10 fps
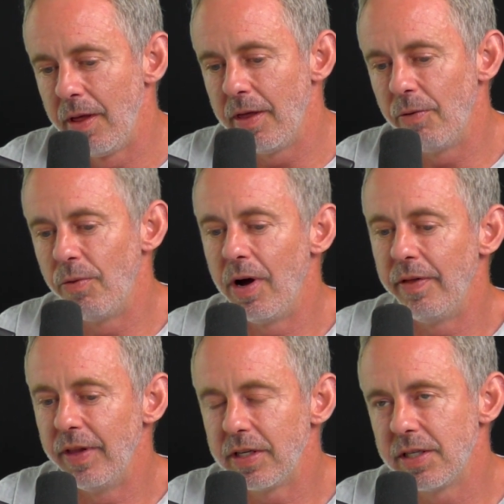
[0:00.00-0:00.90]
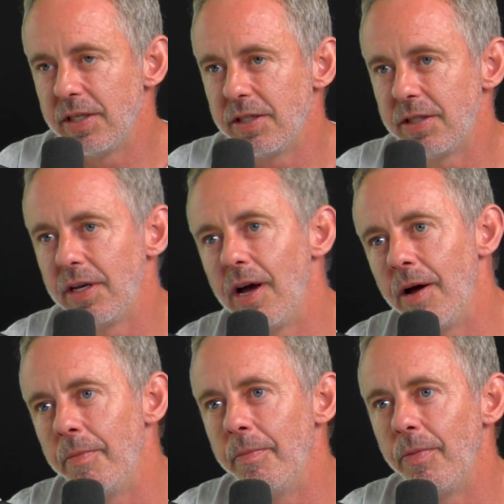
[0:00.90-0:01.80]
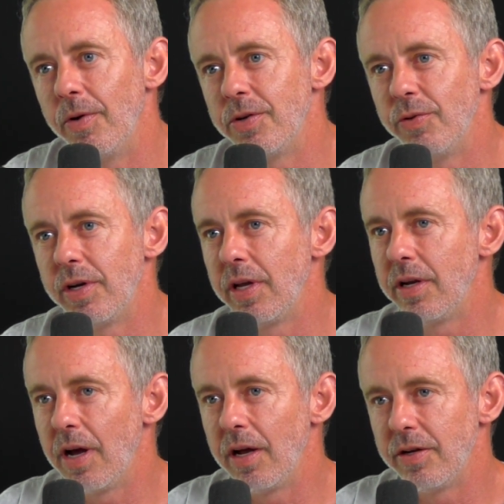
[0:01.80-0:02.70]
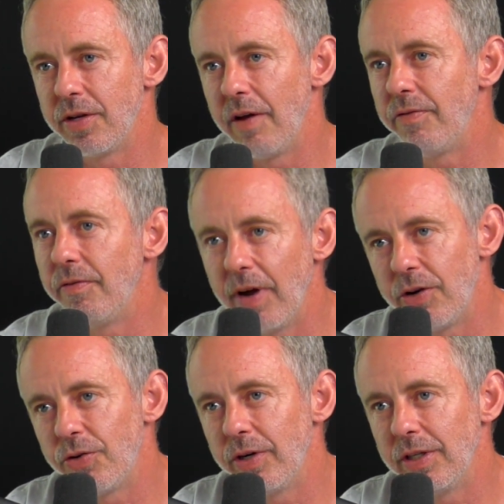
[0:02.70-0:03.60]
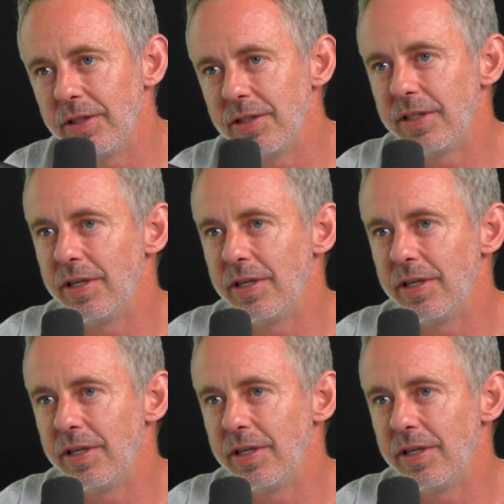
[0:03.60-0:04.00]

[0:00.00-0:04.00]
this was originally designed for veterans,